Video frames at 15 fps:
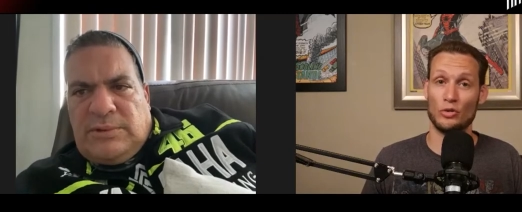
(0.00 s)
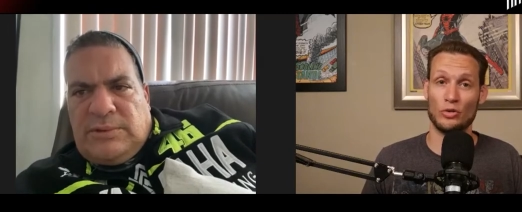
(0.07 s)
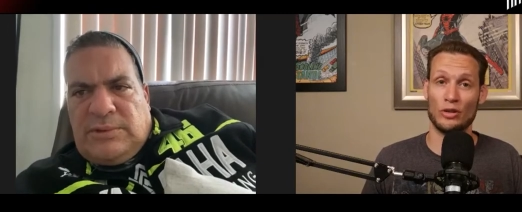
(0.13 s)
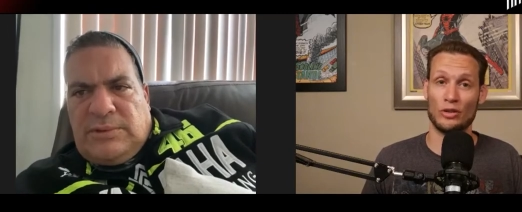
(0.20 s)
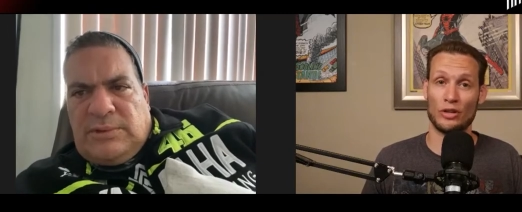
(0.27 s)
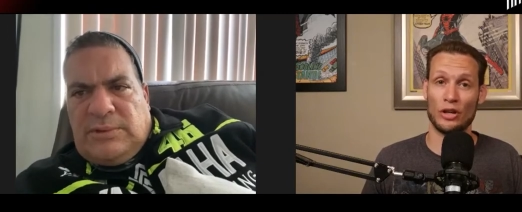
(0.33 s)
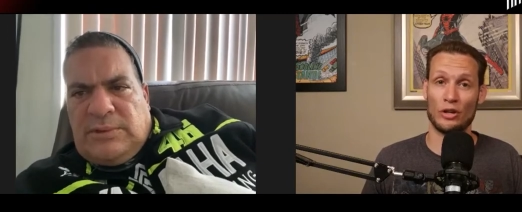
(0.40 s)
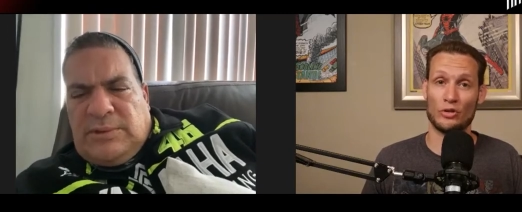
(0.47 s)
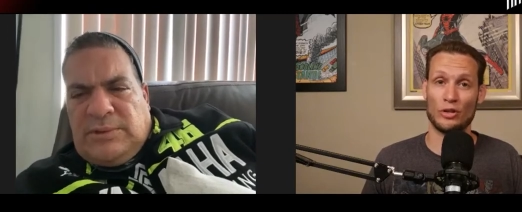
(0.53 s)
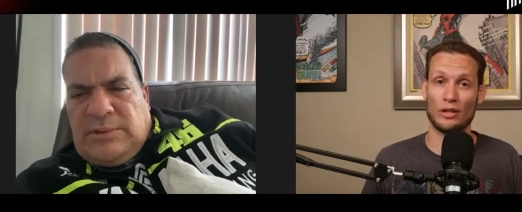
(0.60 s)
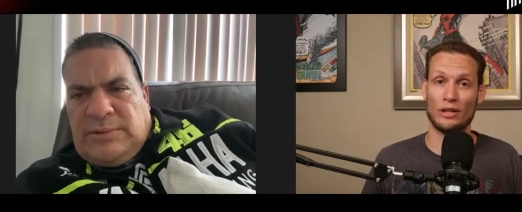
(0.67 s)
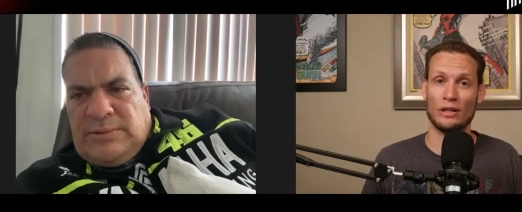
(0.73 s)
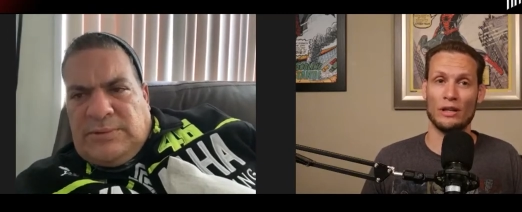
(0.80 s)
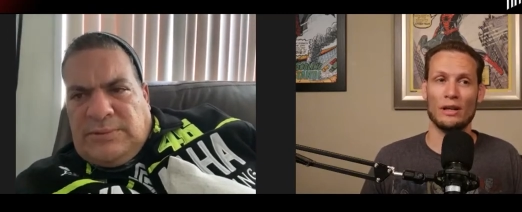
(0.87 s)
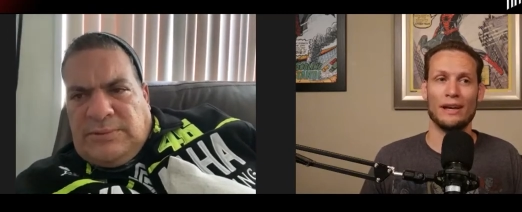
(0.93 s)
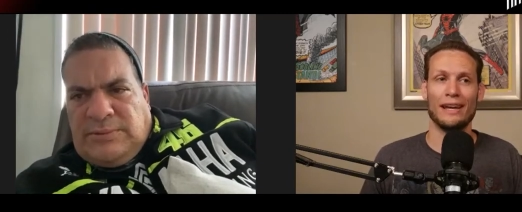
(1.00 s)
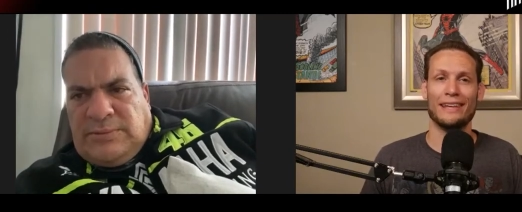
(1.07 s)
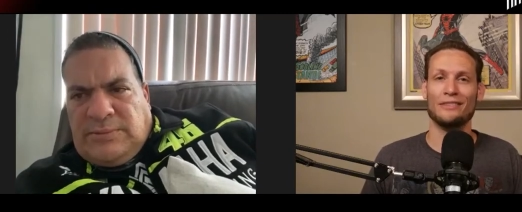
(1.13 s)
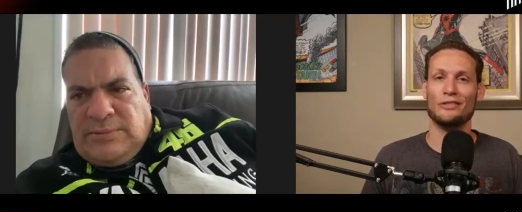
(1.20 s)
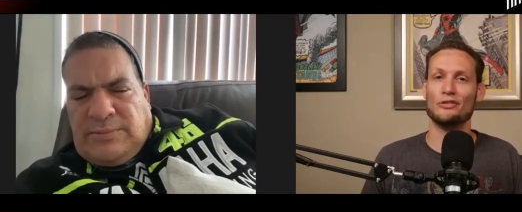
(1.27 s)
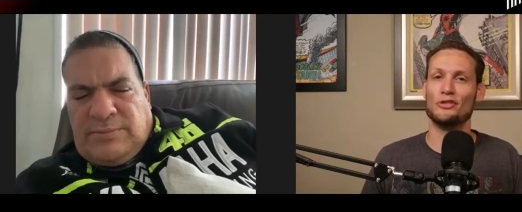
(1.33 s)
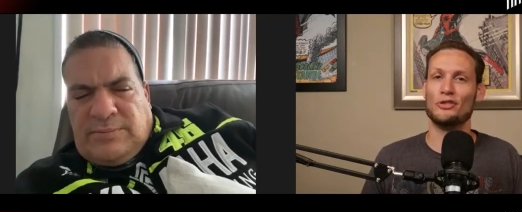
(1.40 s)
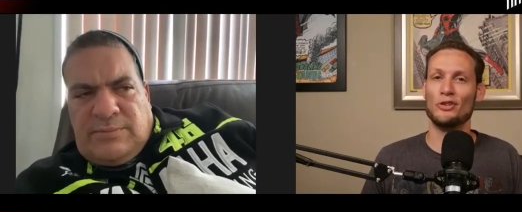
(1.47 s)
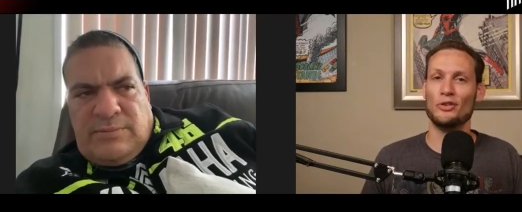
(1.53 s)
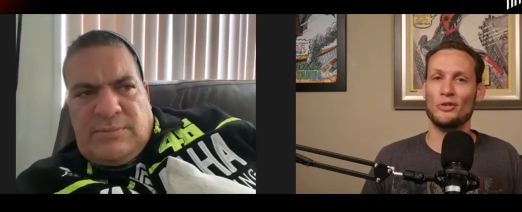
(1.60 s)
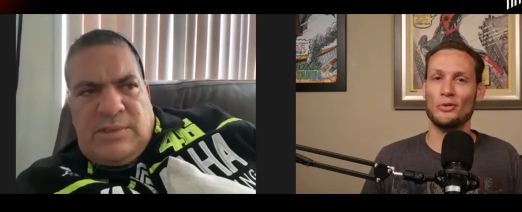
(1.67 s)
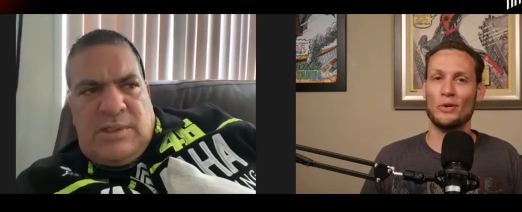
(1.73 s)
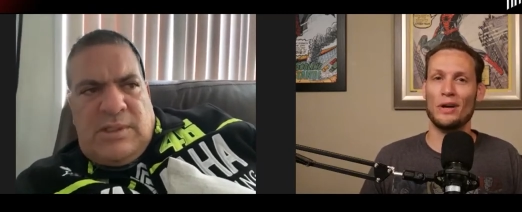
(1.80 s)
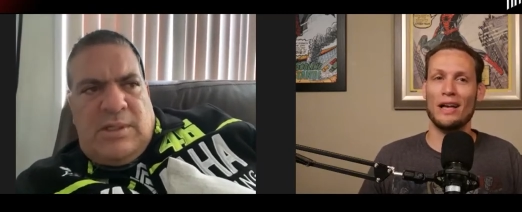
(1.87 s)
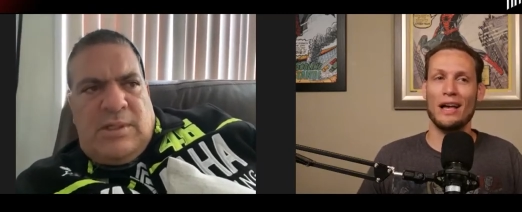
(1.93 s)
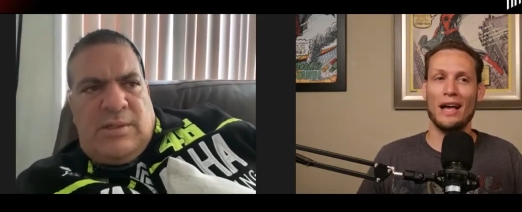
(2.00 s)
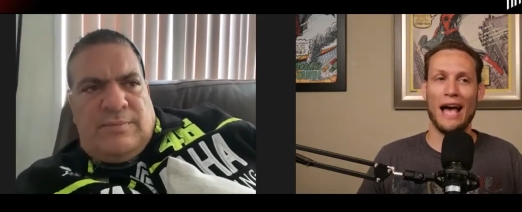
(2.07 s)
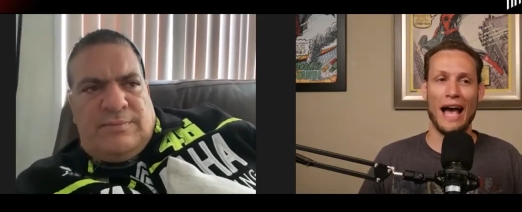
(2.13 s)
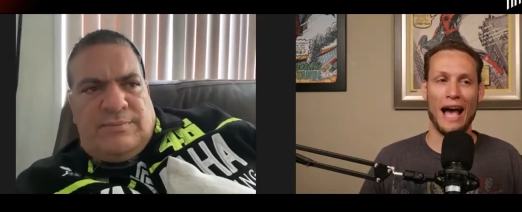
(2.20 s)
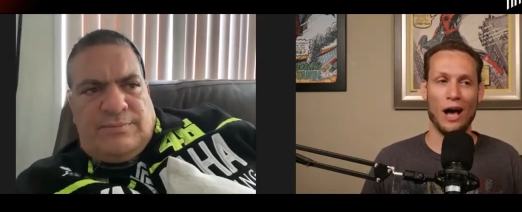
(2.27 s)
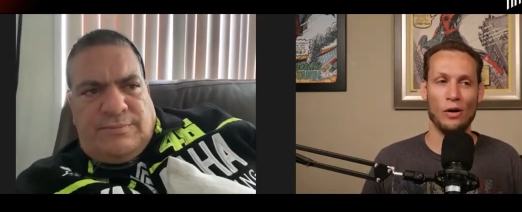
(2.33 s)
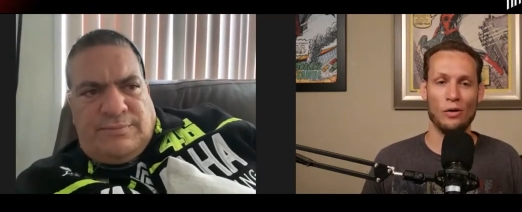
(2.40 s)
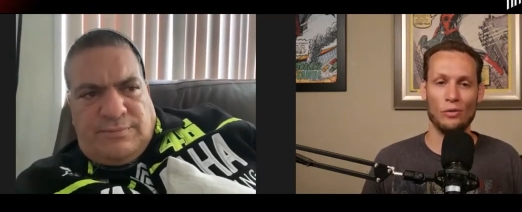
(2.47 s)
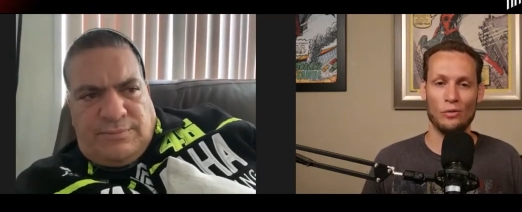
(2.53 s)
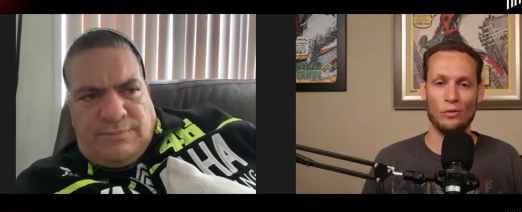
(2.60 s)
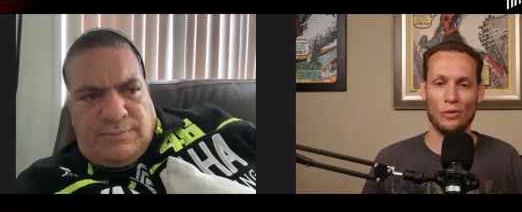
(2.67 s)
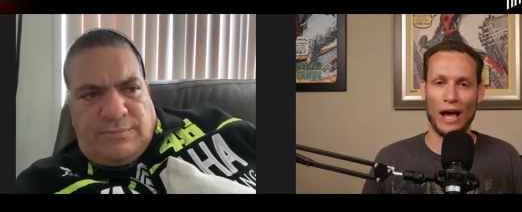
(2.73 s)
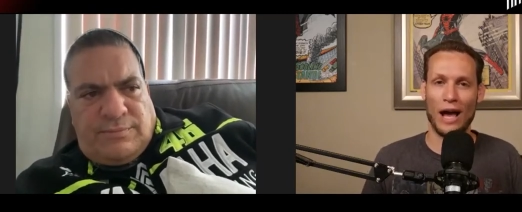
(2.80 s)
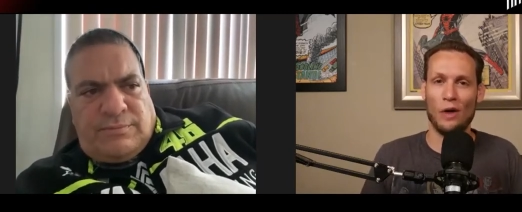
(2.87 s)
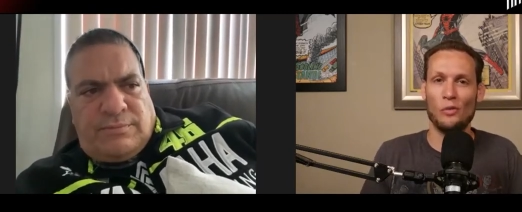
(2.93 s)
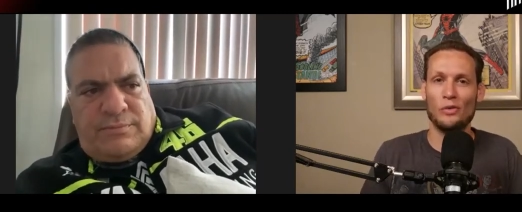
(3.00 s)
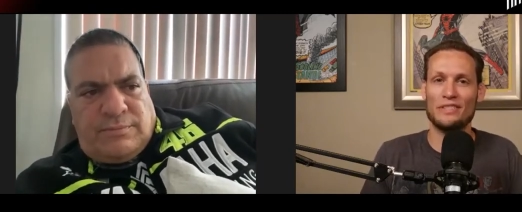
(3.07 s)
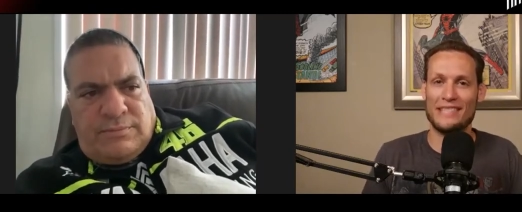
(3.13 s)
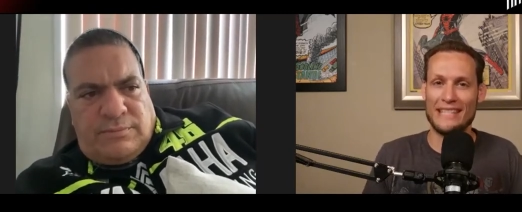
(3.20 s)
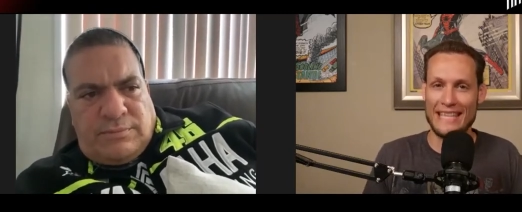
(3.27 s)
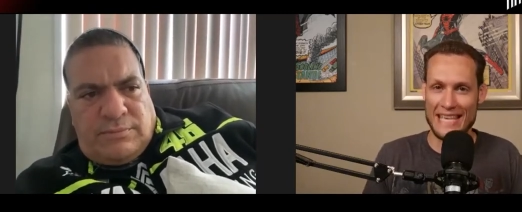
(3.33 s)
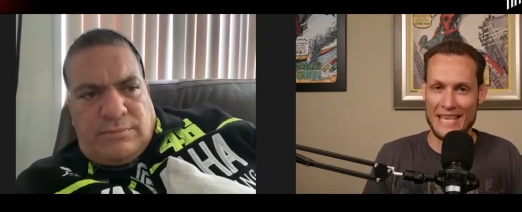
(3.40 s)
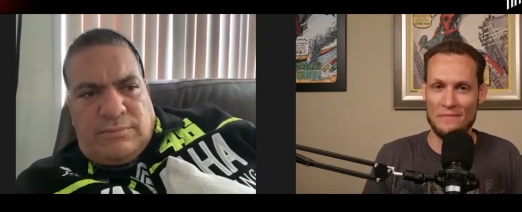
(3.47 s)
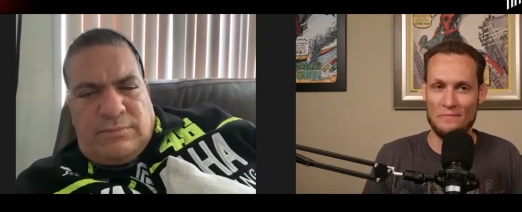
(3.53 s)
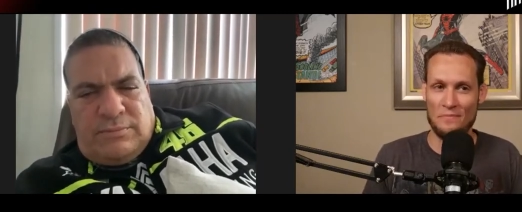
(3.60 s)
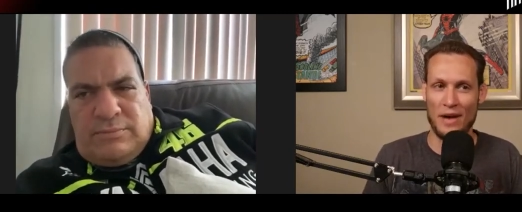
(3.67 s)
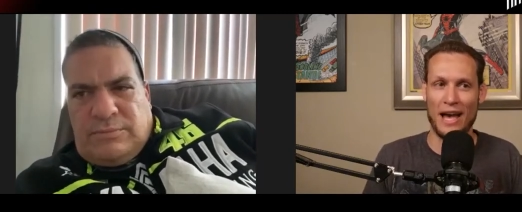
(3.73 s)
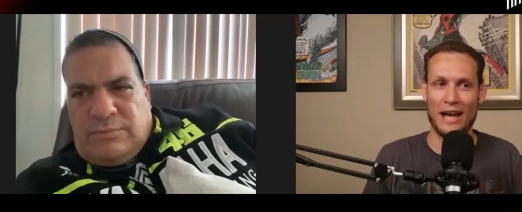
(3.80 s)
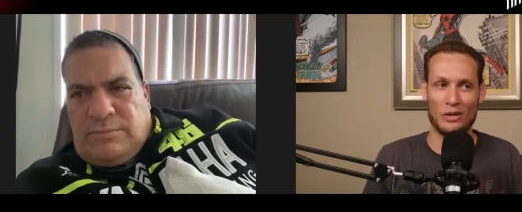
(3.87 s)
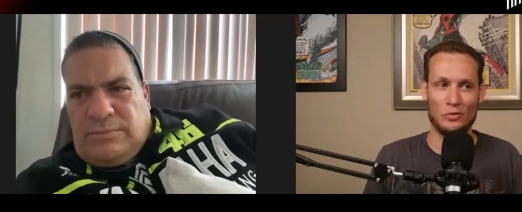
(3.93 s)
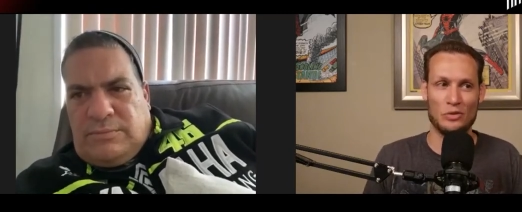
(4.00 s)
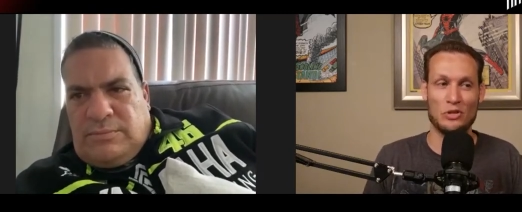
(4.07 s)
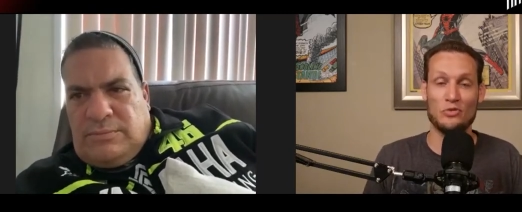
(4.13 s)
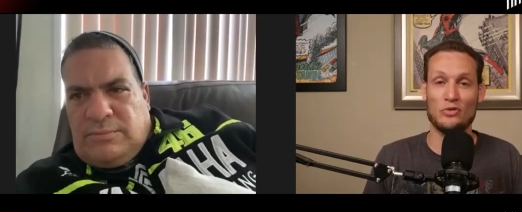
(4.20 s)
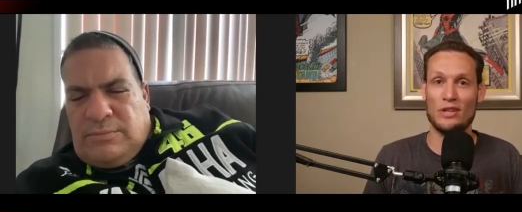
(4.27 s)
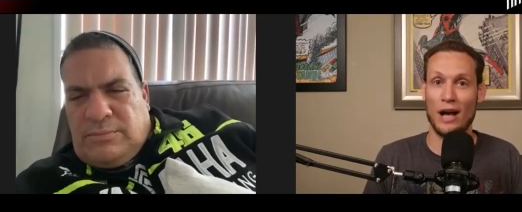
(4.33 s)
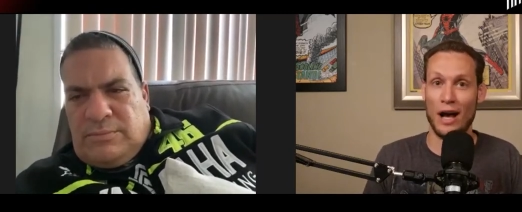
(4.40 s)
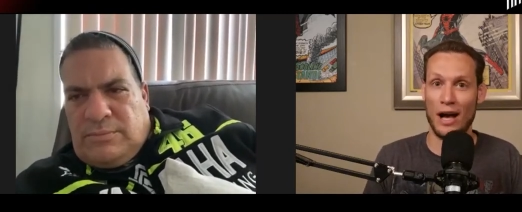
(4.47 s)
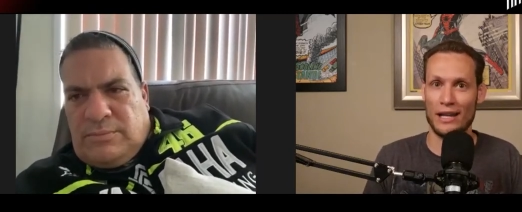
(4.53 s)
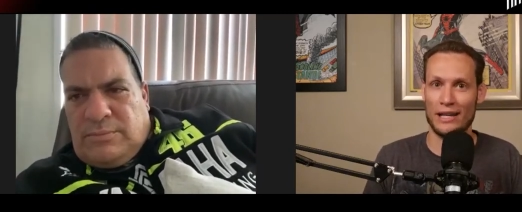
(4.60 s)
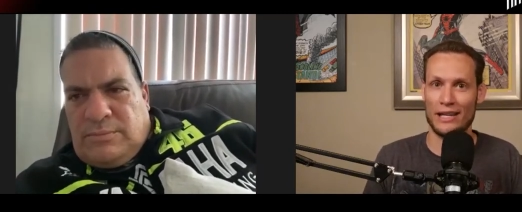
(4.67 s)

Speaker 1: to another country? And then two, uh, how how was the impact when you got